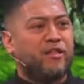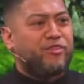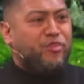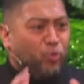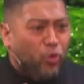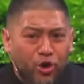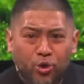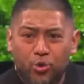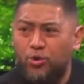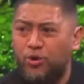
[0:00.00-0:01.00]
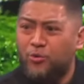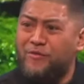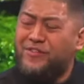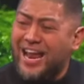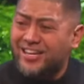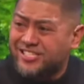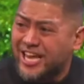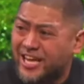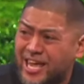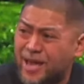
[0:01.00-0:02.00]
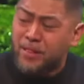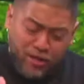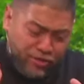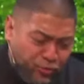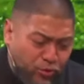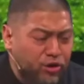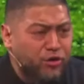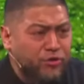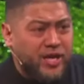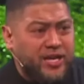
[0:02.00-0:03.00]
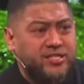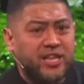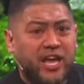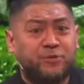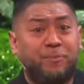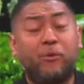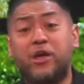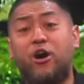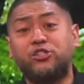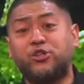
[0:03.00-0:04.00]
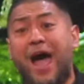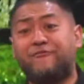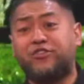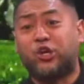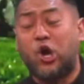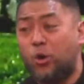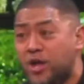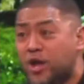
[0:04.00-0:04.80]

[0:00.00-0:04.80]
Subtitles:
Through, we've got to seek him through these things, but we also have to go